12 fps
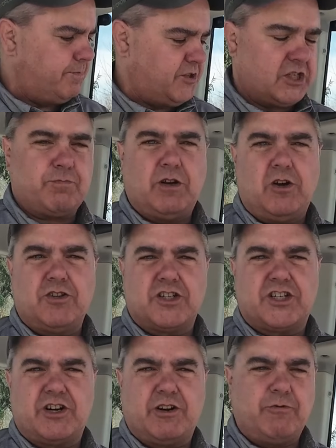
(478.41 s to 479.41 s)
just below the
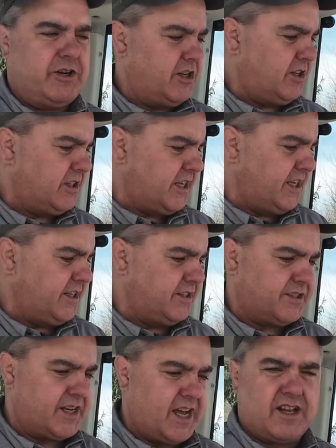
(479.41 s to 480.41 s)
steering wheel
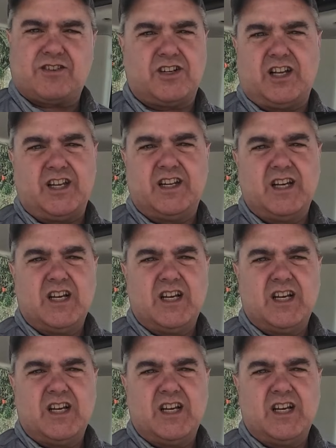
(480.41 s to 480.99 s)
is excellent.